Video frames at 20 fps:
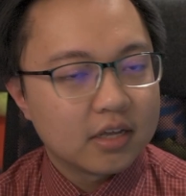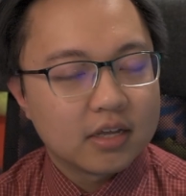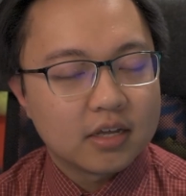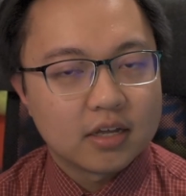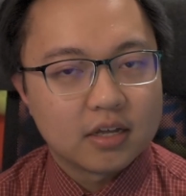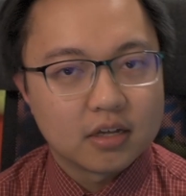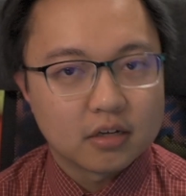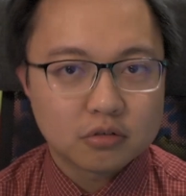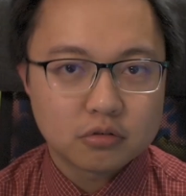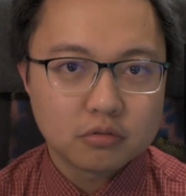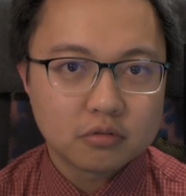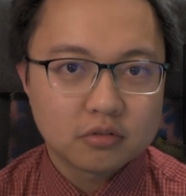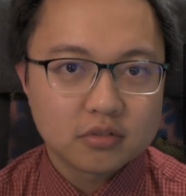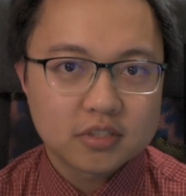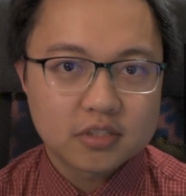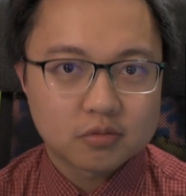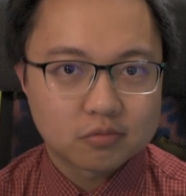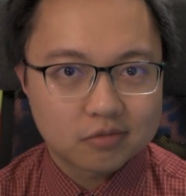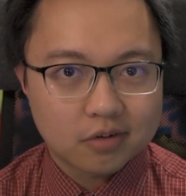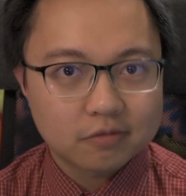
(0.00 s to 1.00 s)
Cool
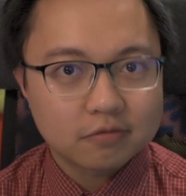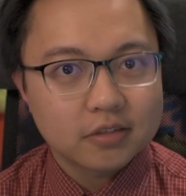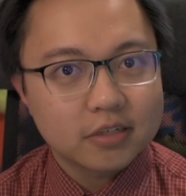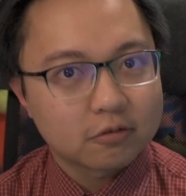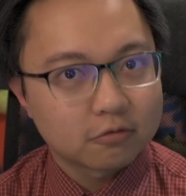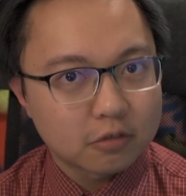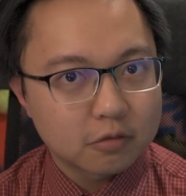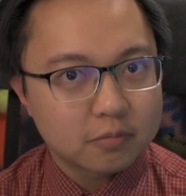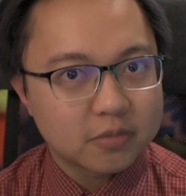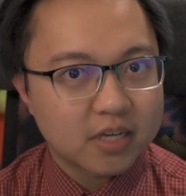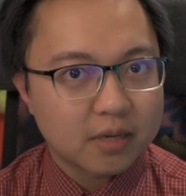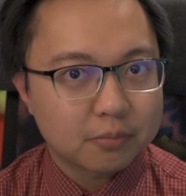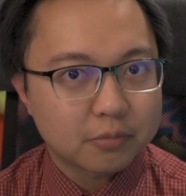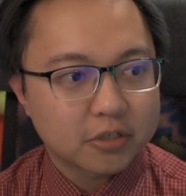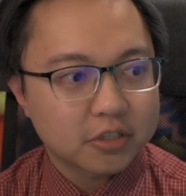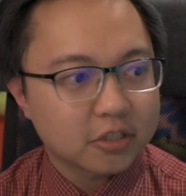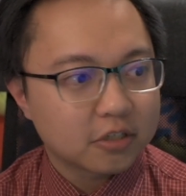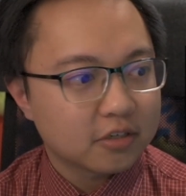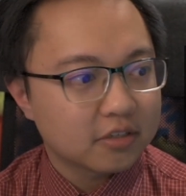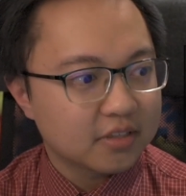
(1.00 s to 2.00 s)
is roughly room
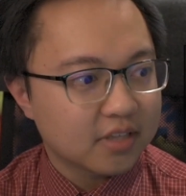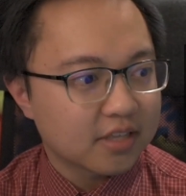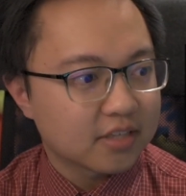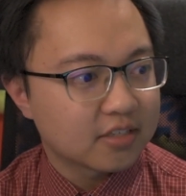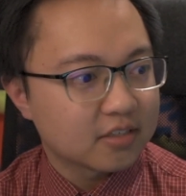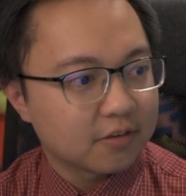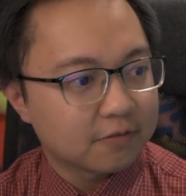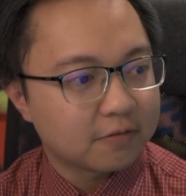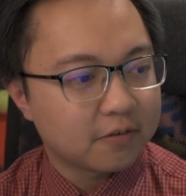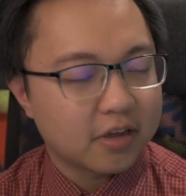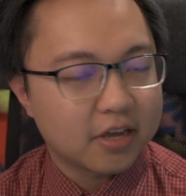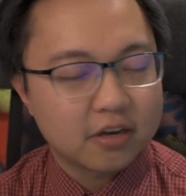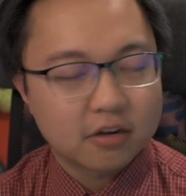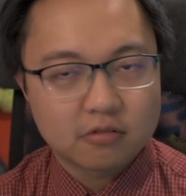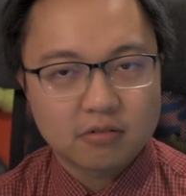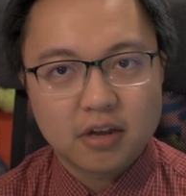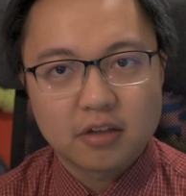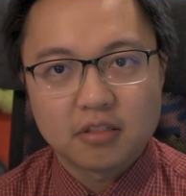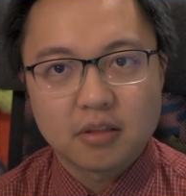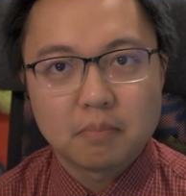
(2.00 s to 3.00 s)
temperature, and that's defined
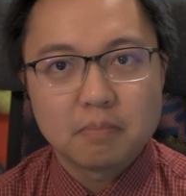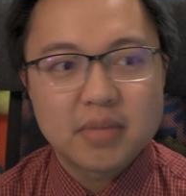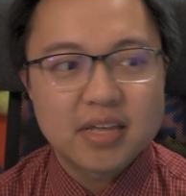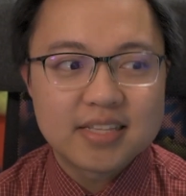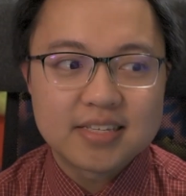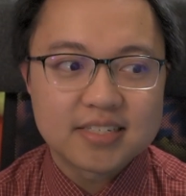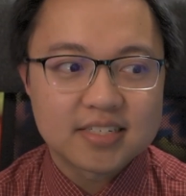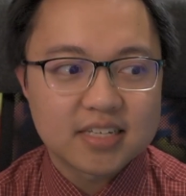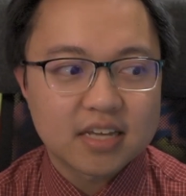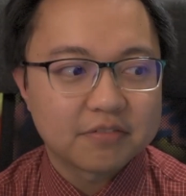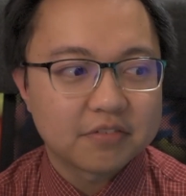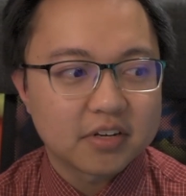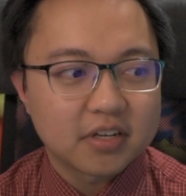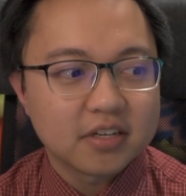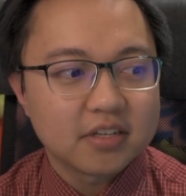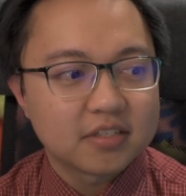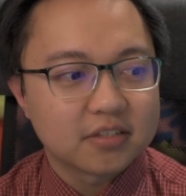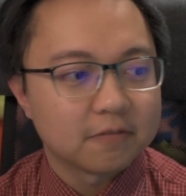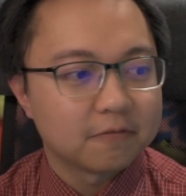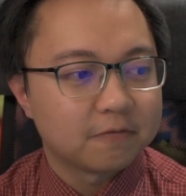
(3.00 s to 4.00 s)
around the
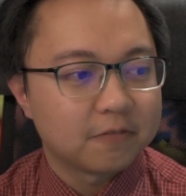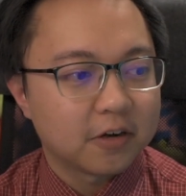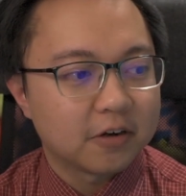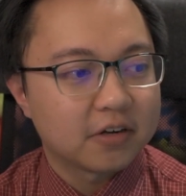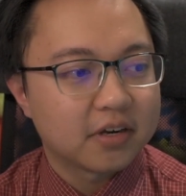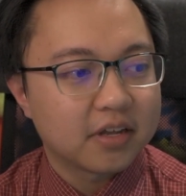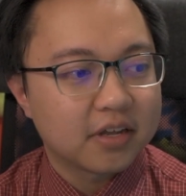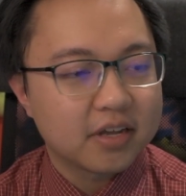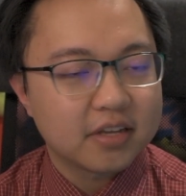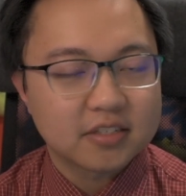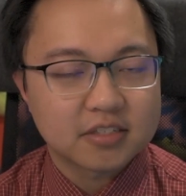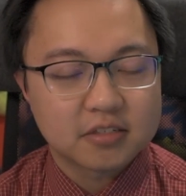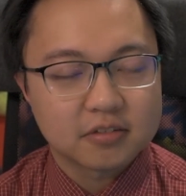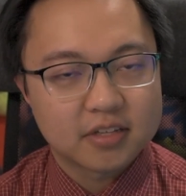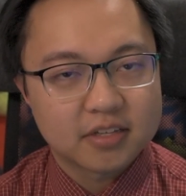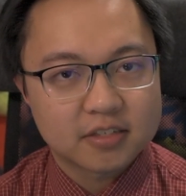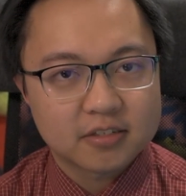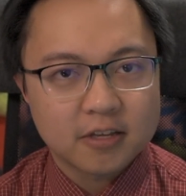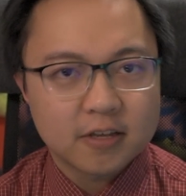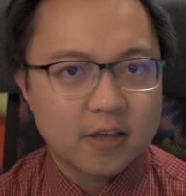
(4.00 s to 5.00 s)
mid-70s in Fahrenheit, so
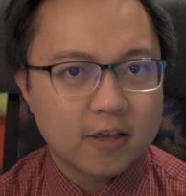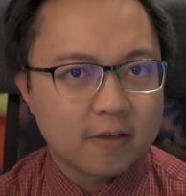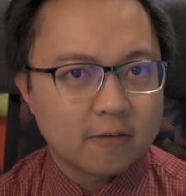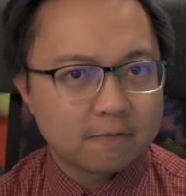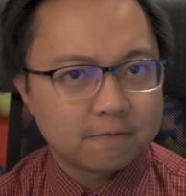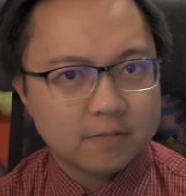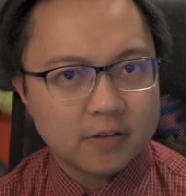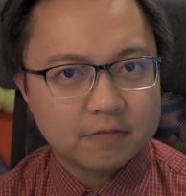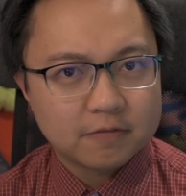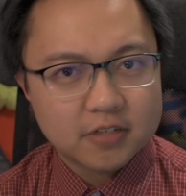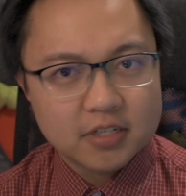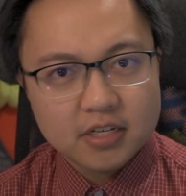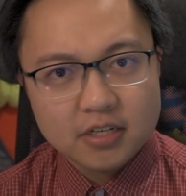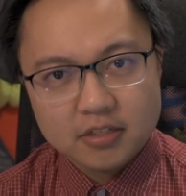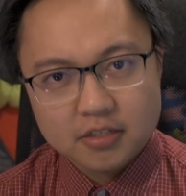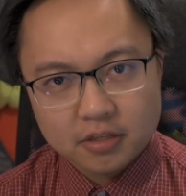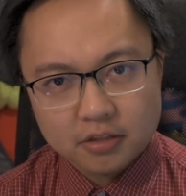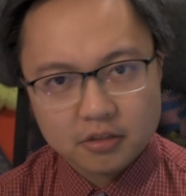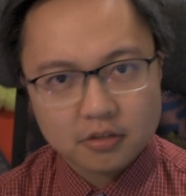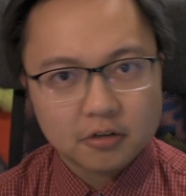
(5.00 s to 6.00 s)
that's 15
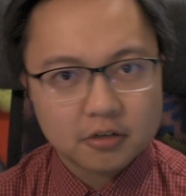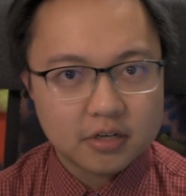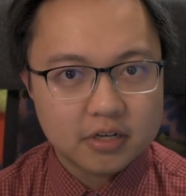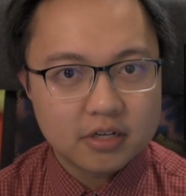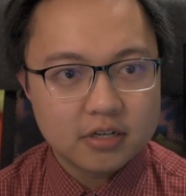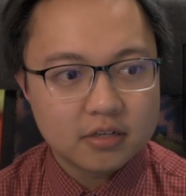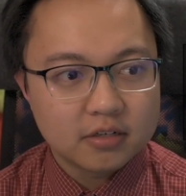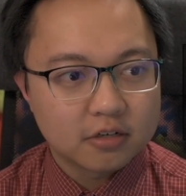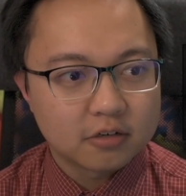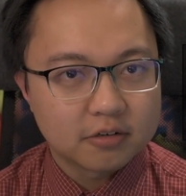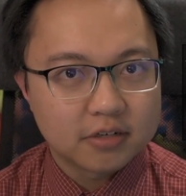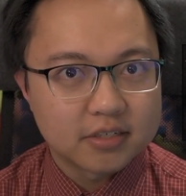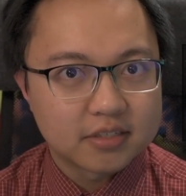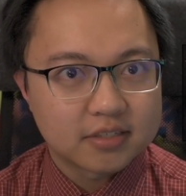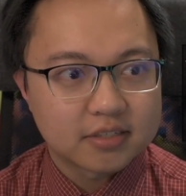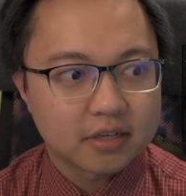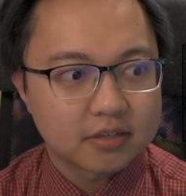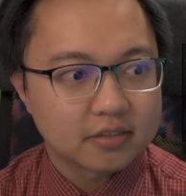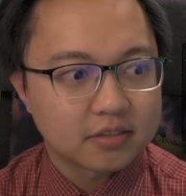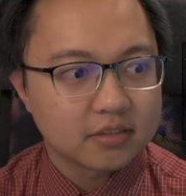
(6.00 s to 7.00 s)
to 30 degrees
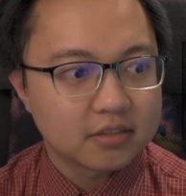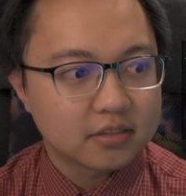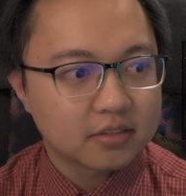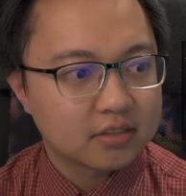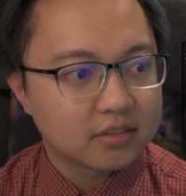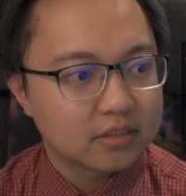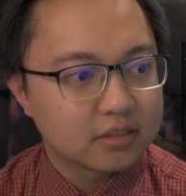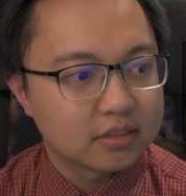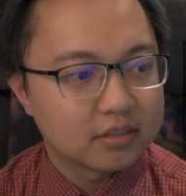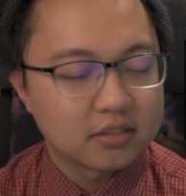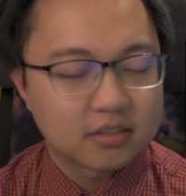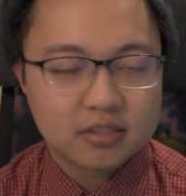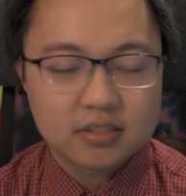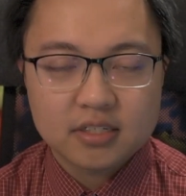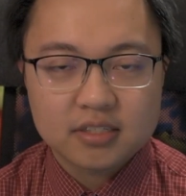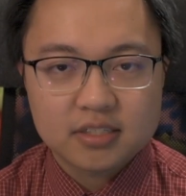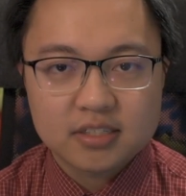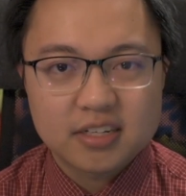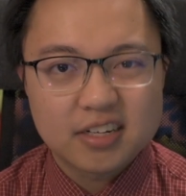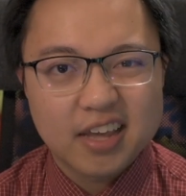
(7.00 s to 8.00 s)
Celsius and
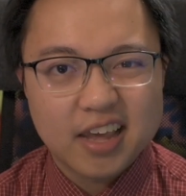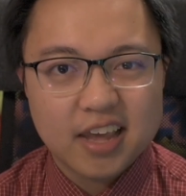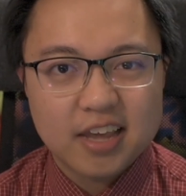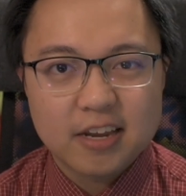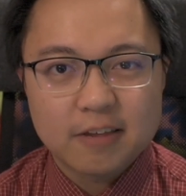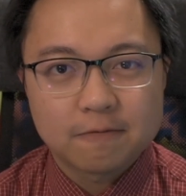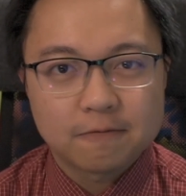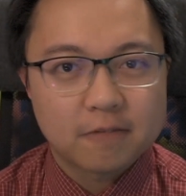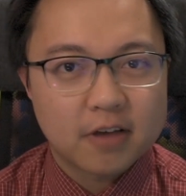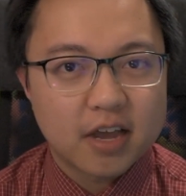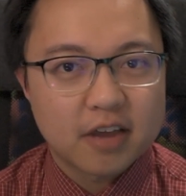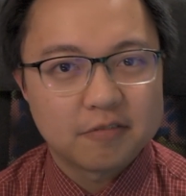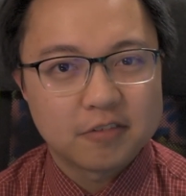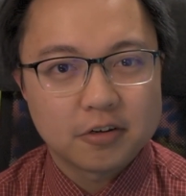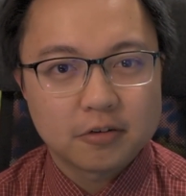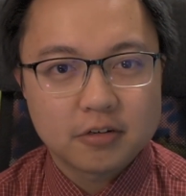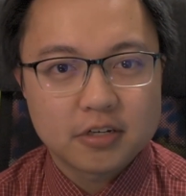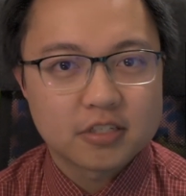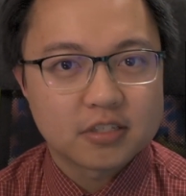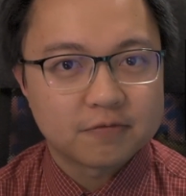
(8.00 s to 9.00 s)
60 to 85
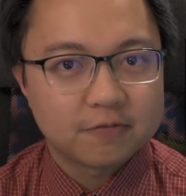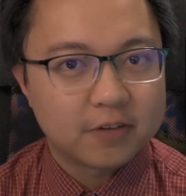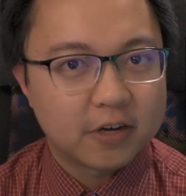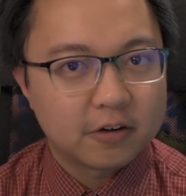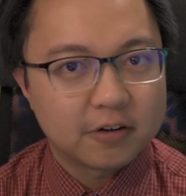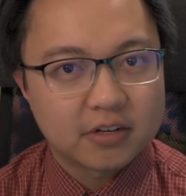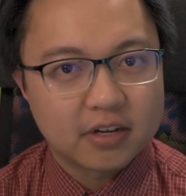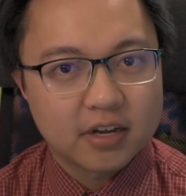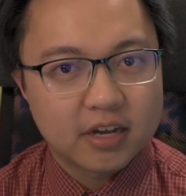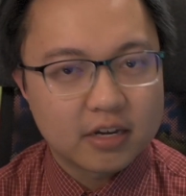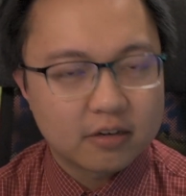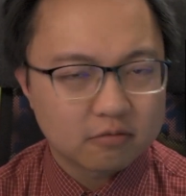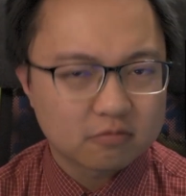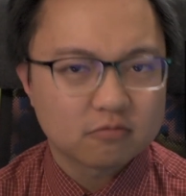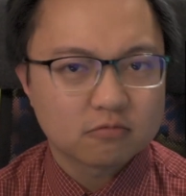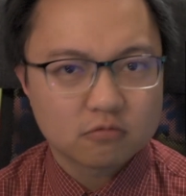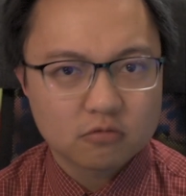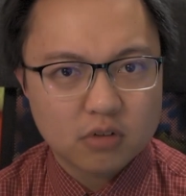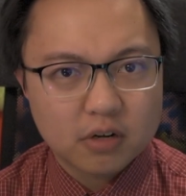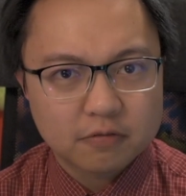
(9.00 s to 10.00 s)
degrees Fahrenheit,
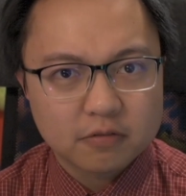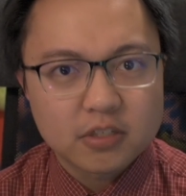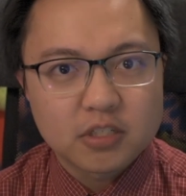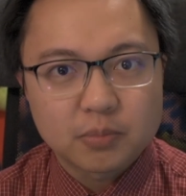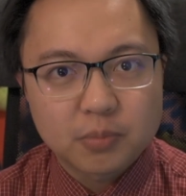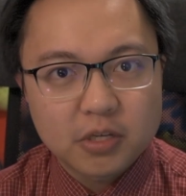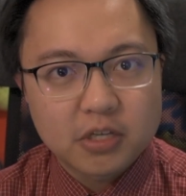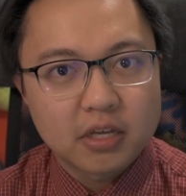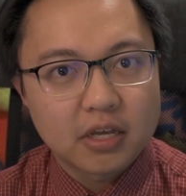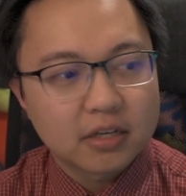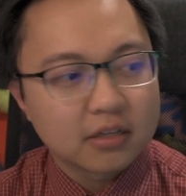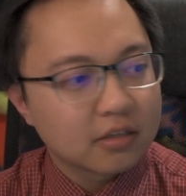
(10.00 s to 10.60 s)
roughly speaking.